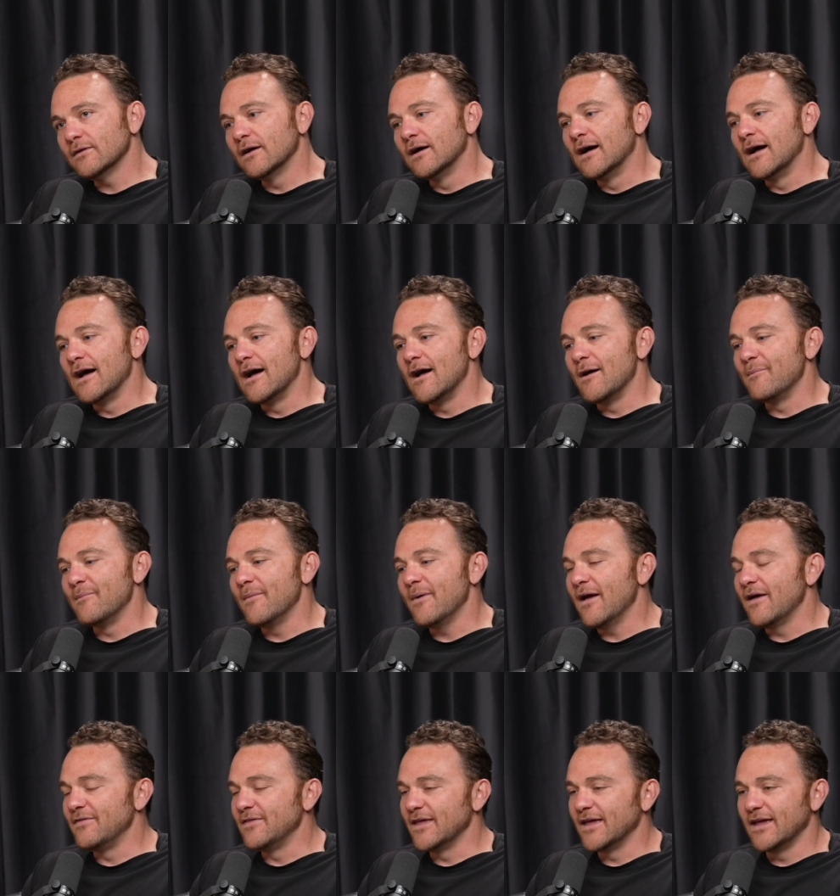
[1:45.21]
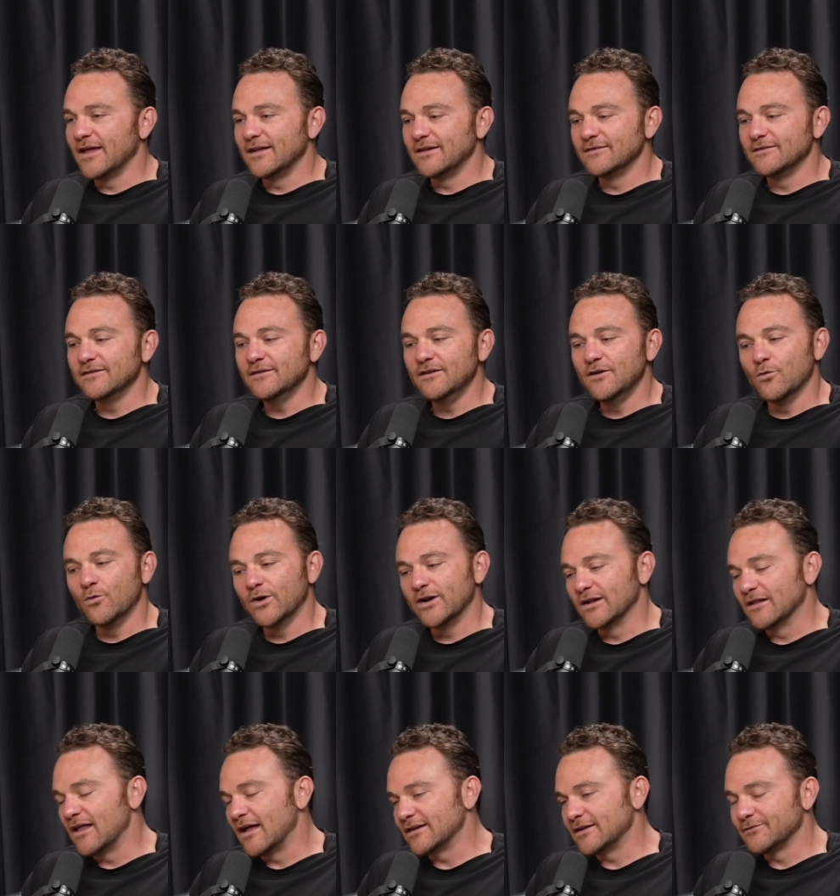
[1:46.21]
And then, you know,
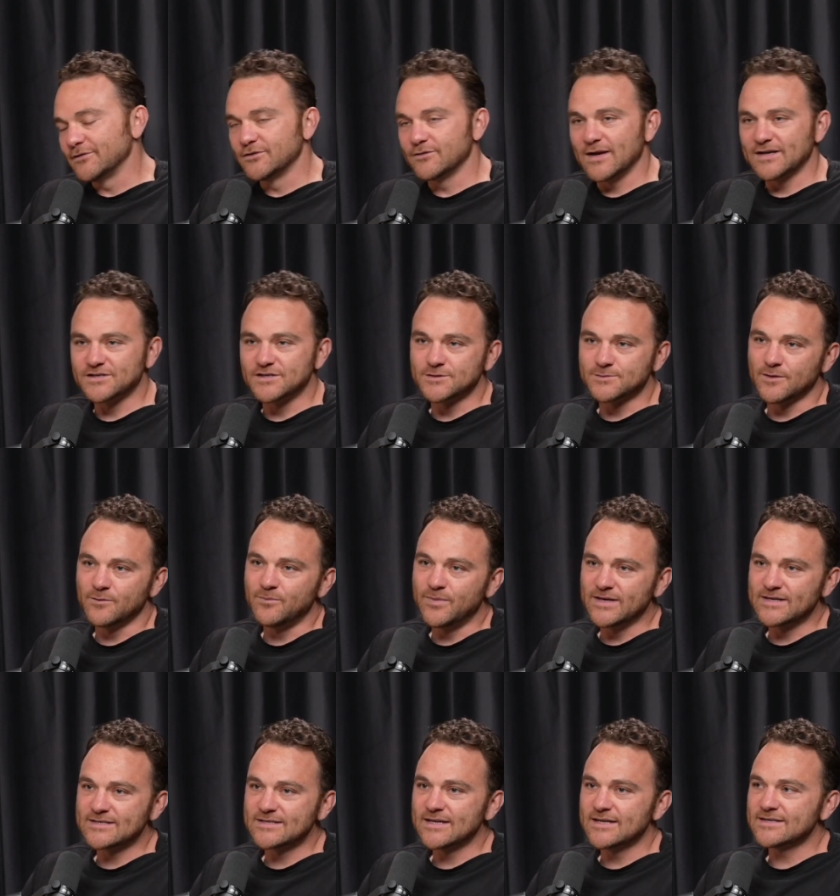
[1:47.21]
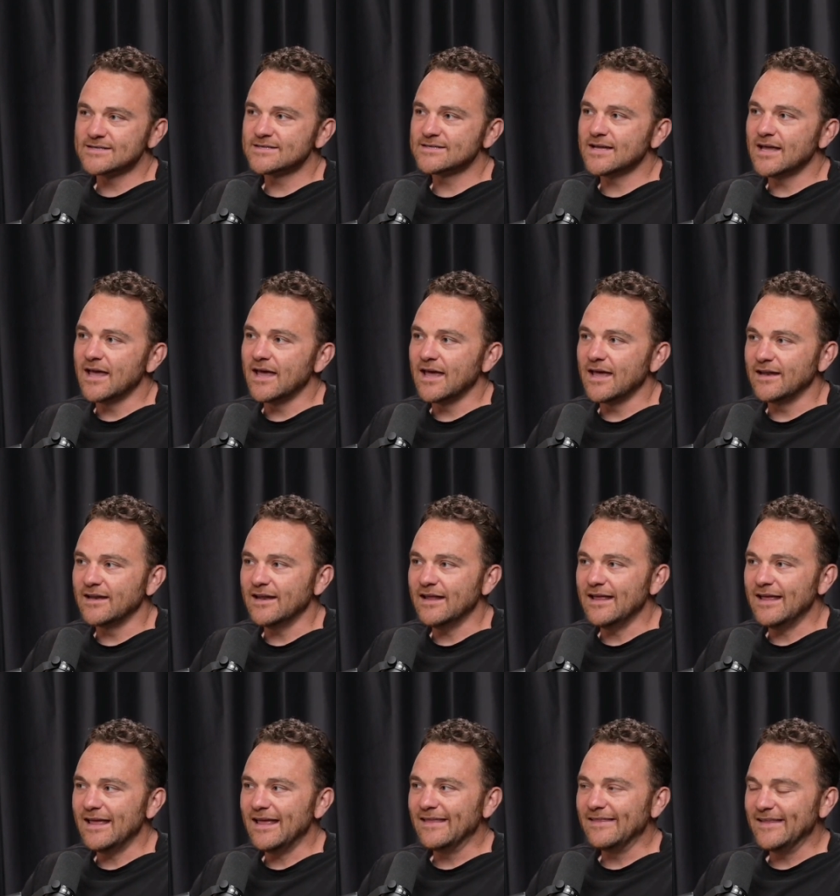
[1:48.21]
went in a lot of different directions with business. And
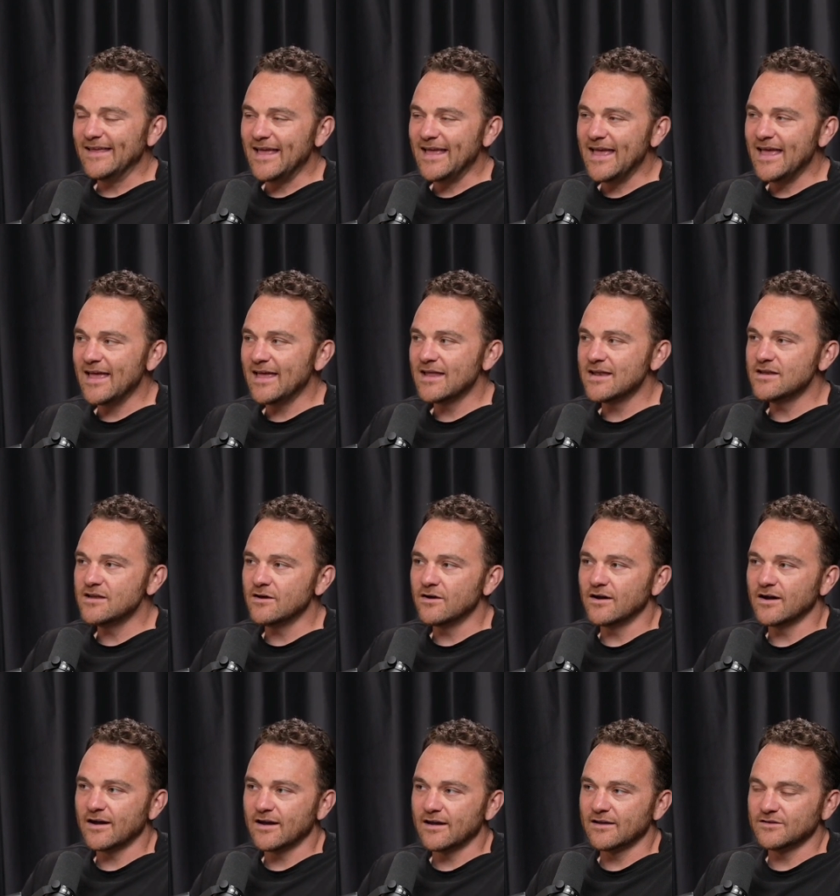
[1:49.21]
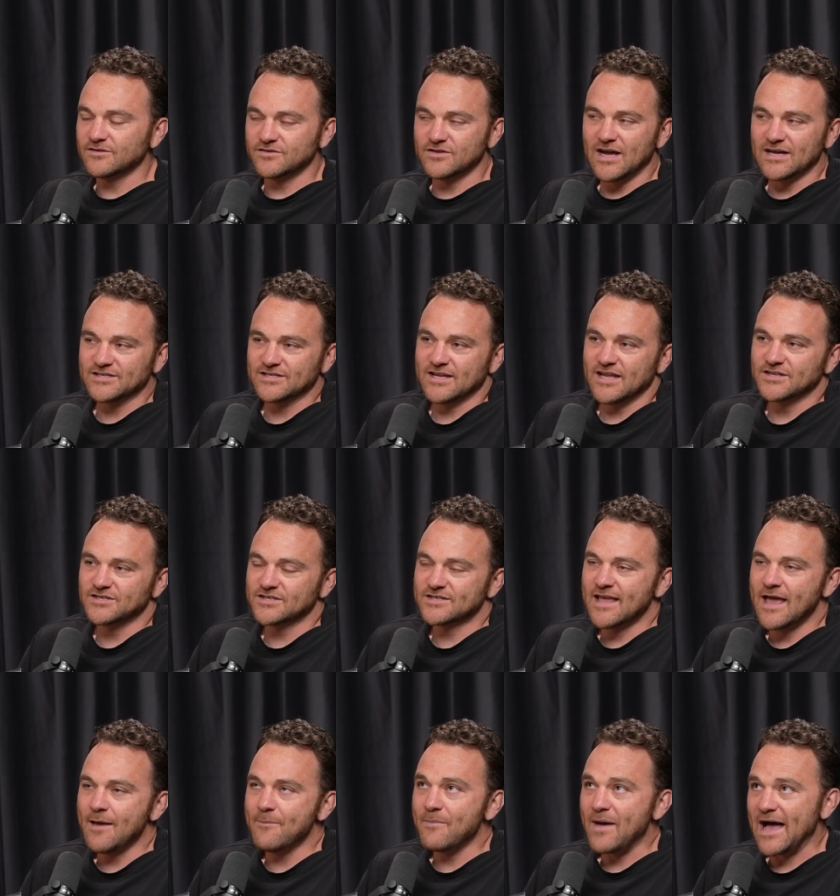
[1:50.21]
in the end, you know, it just
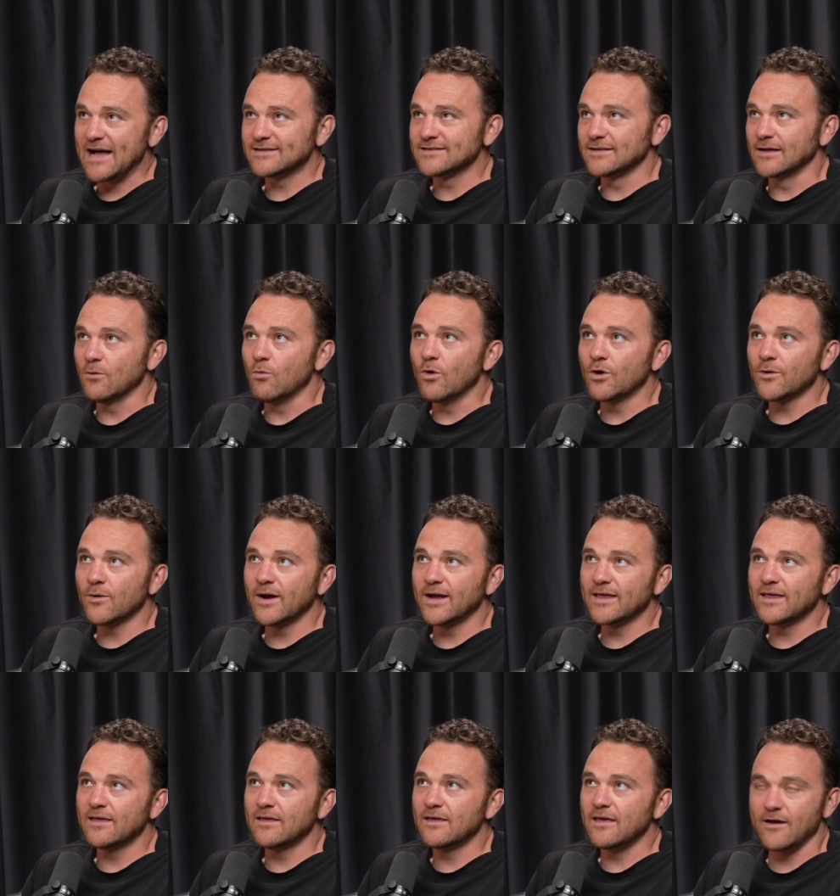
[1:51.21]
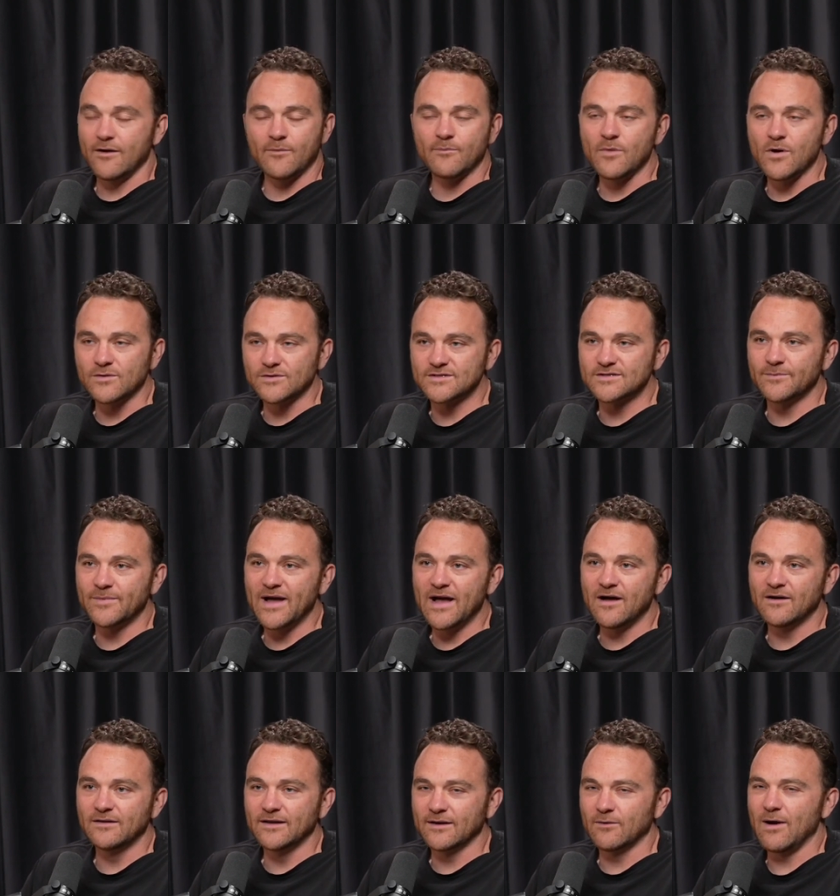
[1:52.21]
came back to like, what do I care most
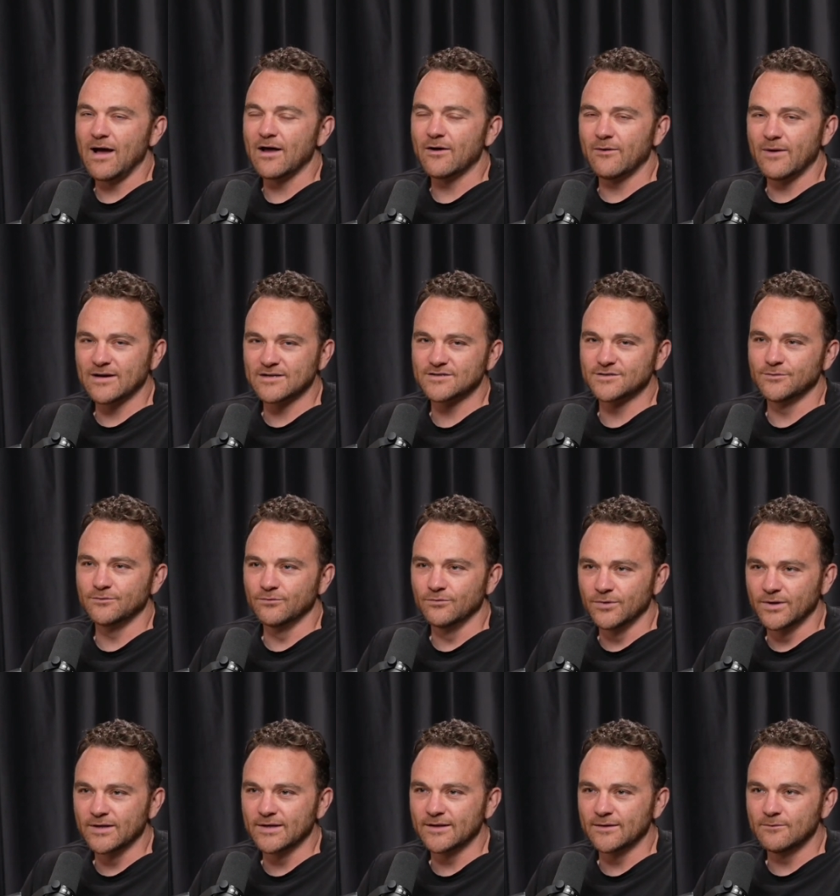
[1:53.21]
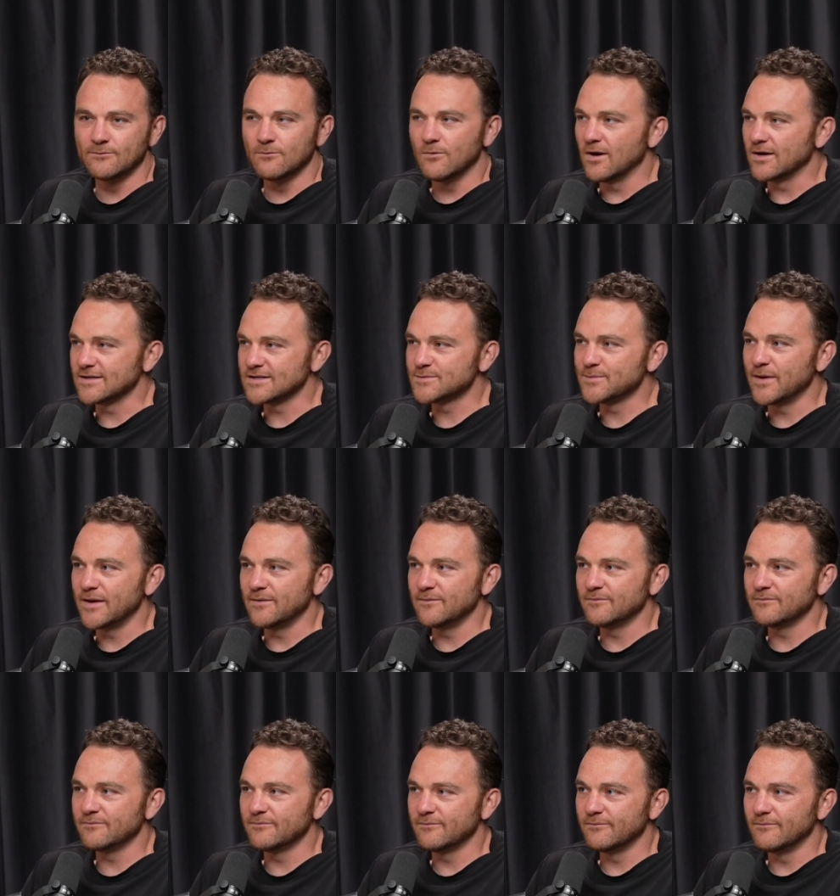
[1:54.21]
about? Like, how do I actually really want to
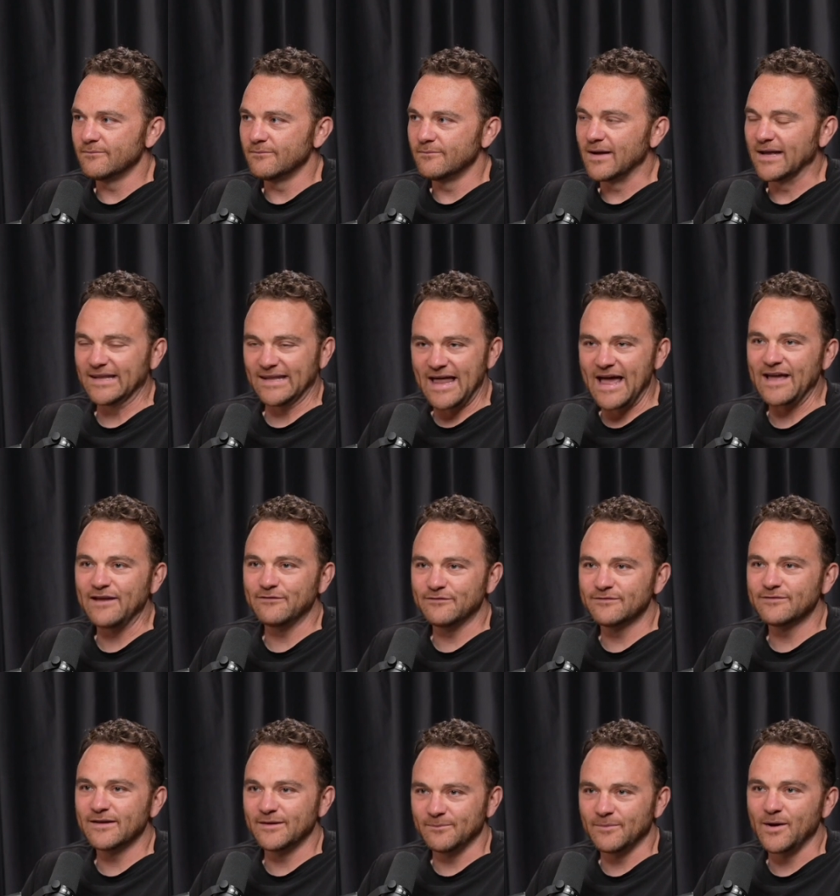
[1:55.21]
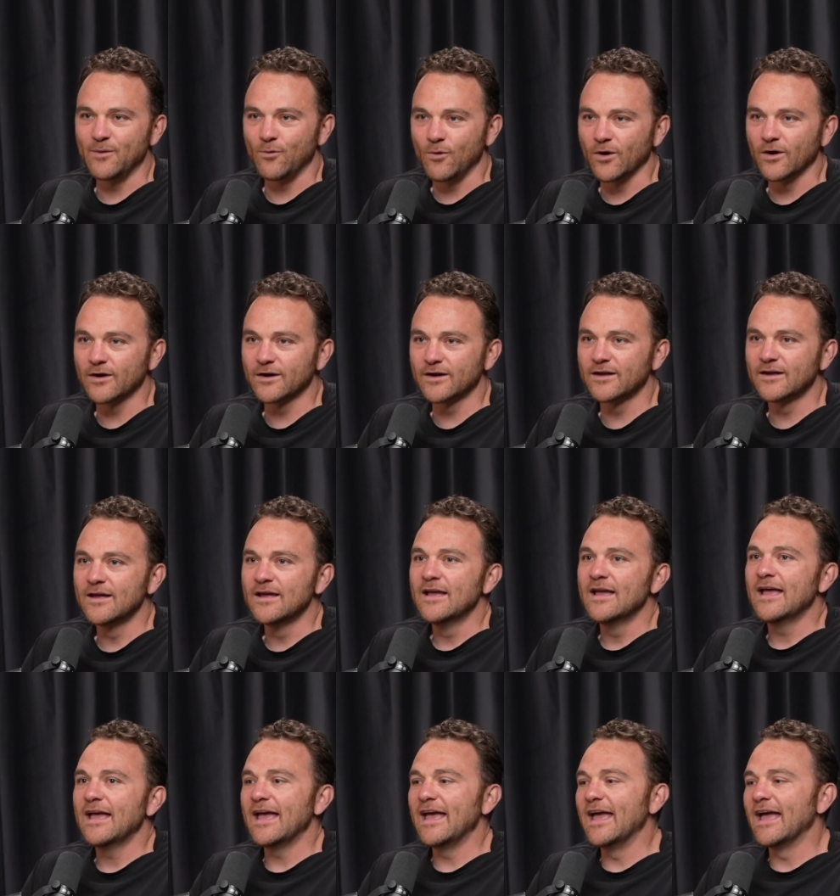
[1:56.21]
spend my life and my work?
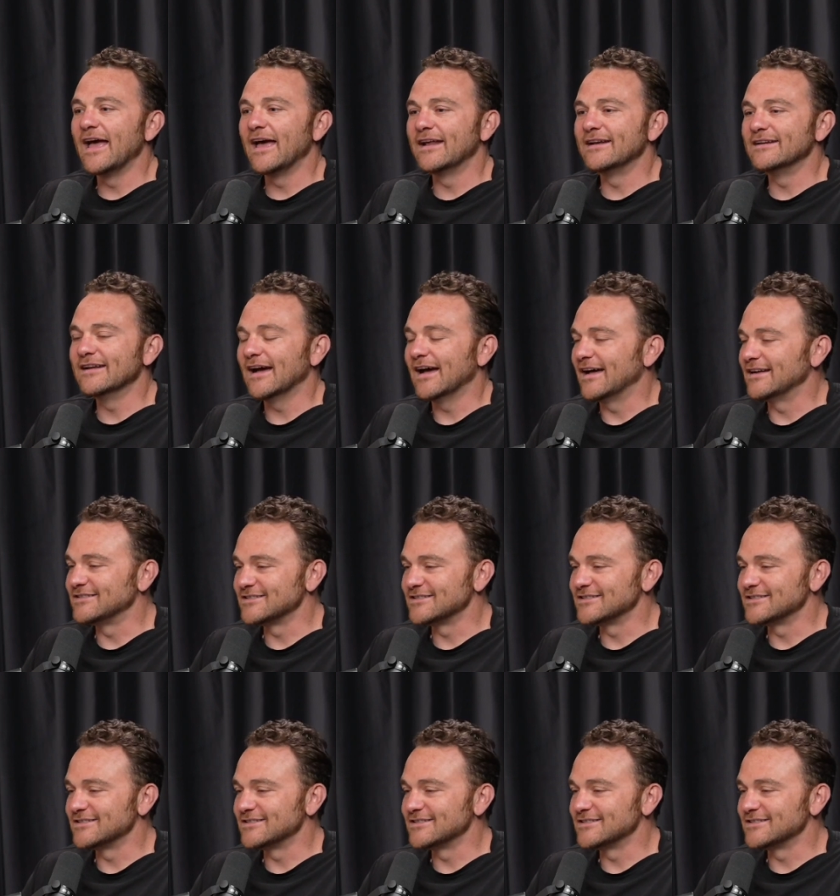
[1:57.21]
And